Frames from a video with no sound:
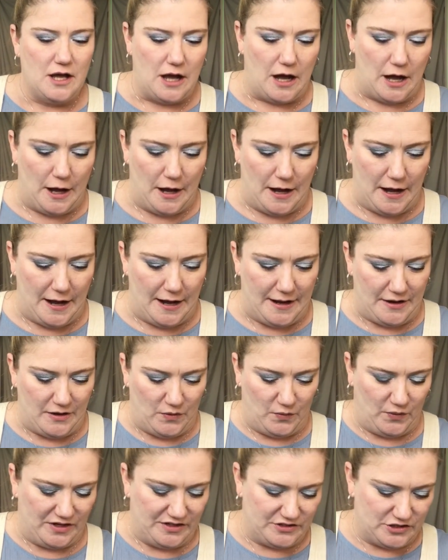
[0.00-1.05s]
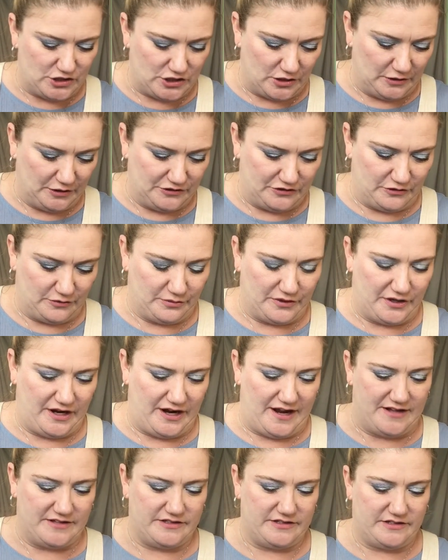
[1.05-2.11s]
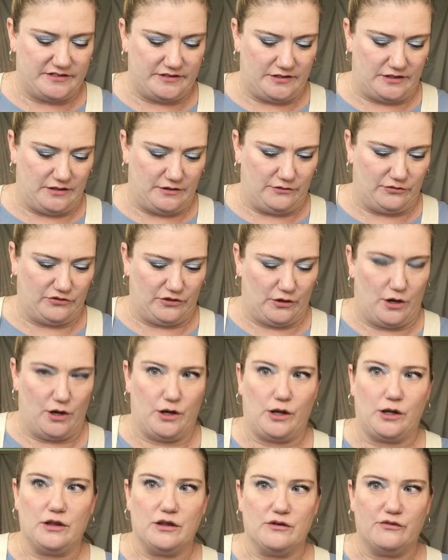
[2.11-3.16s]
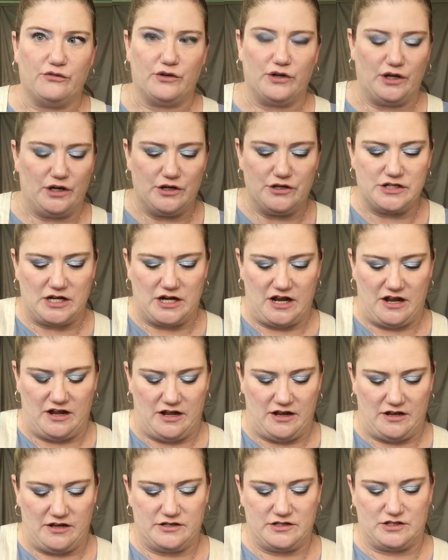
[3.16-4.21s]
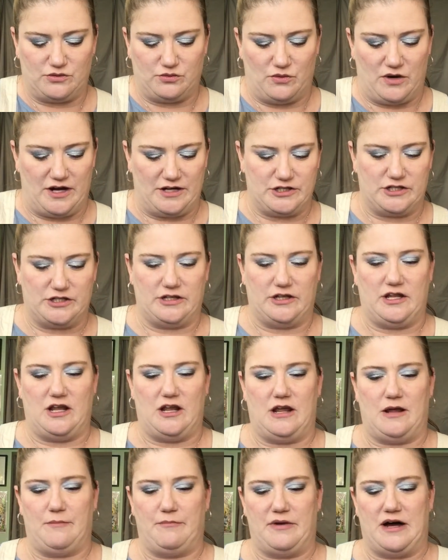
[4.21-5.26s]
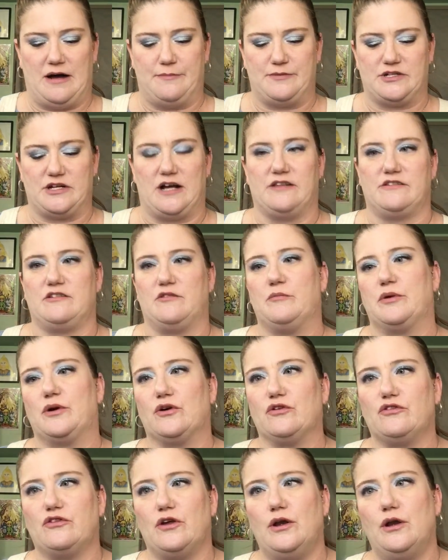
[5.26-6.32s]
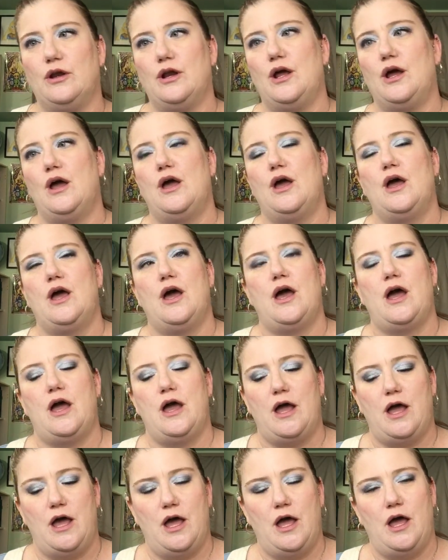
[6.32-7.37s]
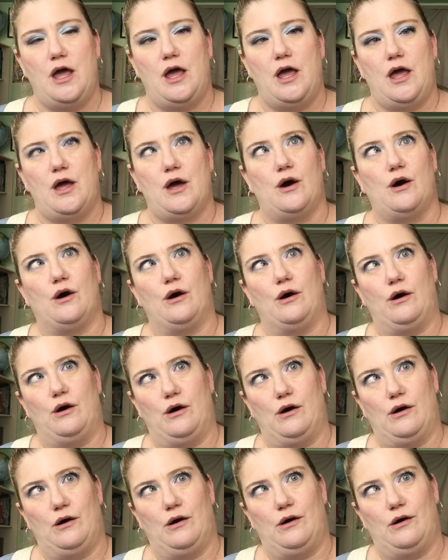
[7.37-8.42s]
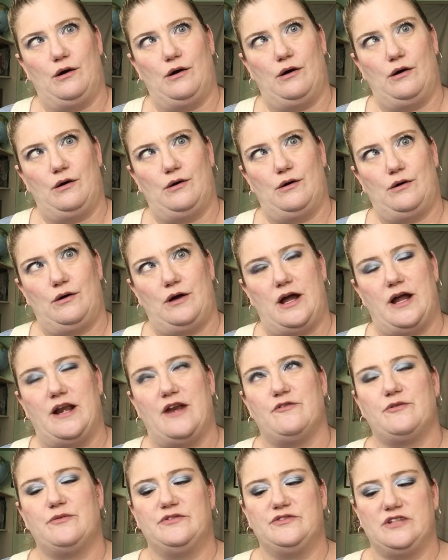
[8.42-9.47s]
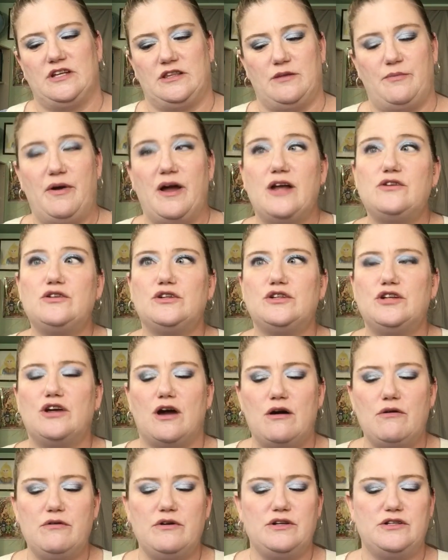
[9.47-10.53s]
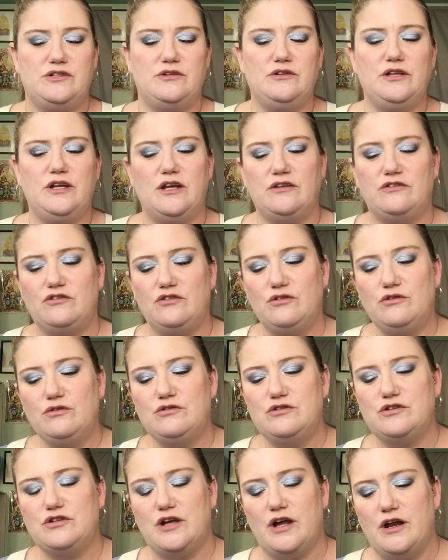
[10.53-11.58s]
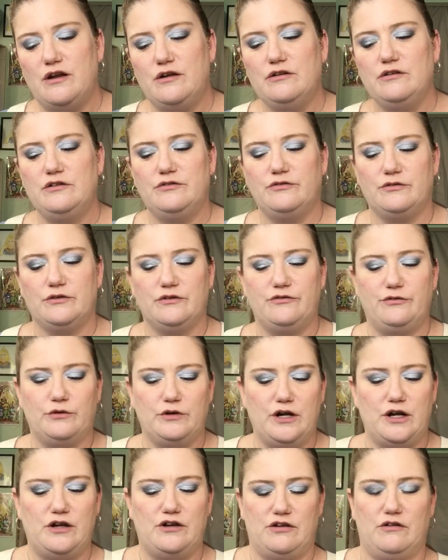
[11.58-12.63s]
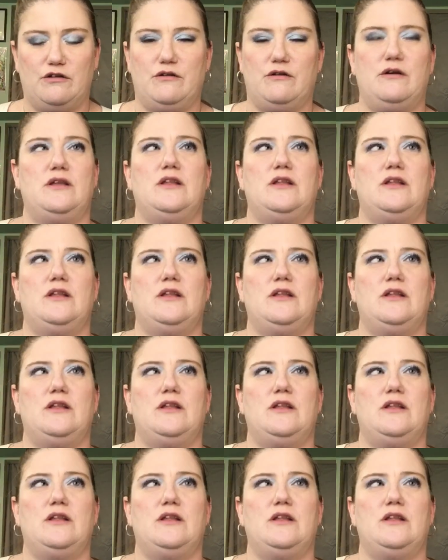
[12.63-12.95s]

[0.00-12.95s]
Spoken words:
I went to Charlotte Tilbury, as you saw in the footage, and I swatched the Pop Shots in person. Oh, and everyone's like, the Patrick Ta ones, you only get 2 shadows for 42.